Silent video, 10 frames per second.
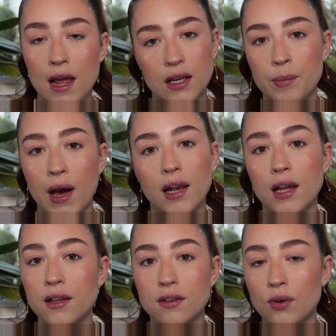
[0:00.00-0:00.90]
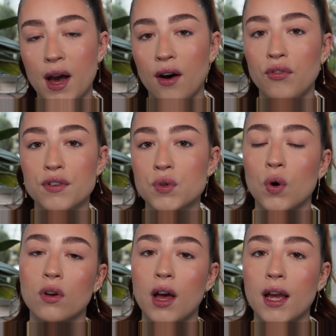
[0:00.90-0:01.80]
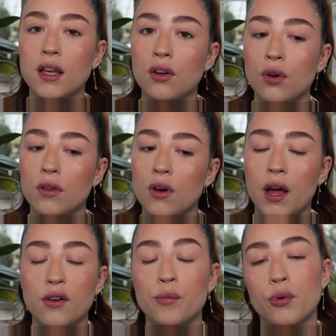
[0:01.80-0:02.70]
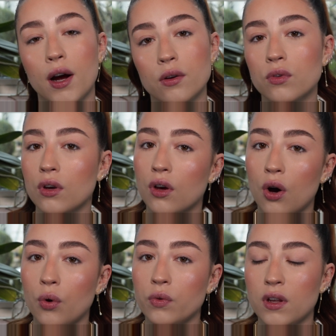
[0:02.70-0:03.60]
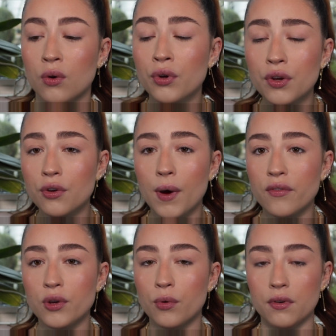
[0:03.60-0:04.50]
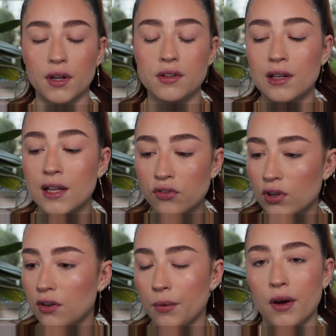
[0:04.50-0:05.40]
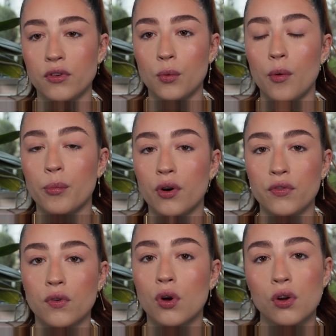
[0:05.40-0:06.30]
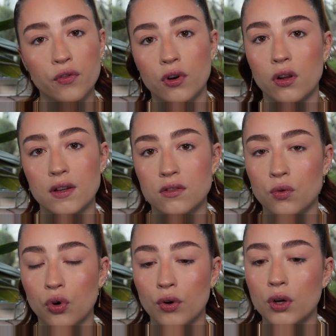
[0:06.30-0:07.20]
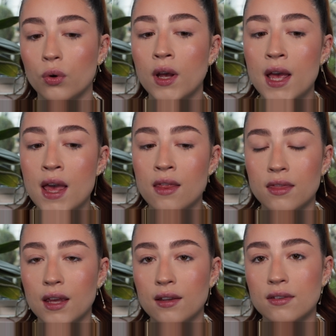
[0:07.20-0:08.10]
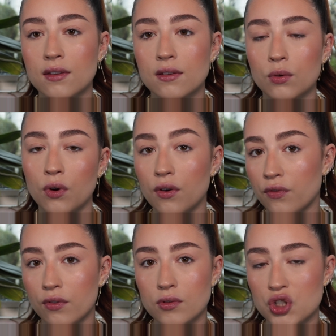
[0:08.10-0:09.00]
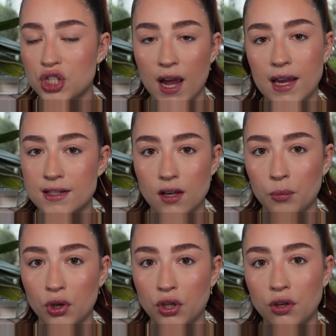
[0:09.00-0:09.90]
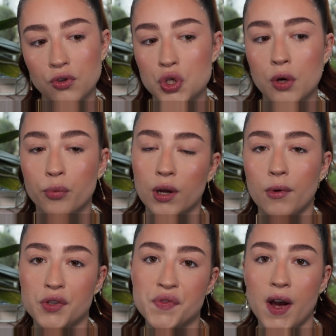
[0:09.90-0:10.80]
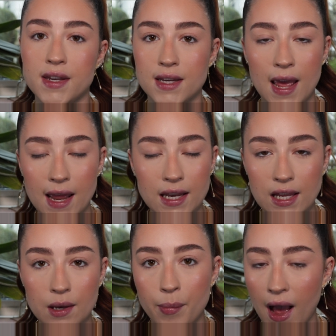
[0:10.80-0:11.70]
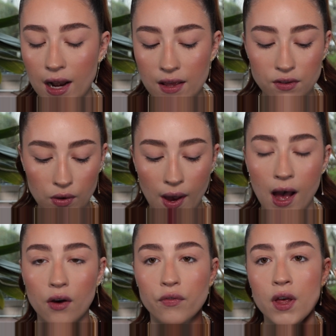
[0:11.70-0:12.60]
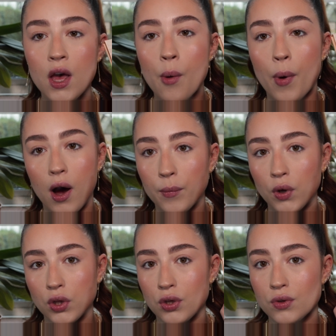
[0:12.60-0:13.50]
any palette that you have that's got like, you know, the kind of browns and golds in, or you can do whatever you want, like literally do whatever you want. But if you're going to follow this tutorial, this sort of shades I'm going to use, you can pretty much find in any palette that you have. But I'm going to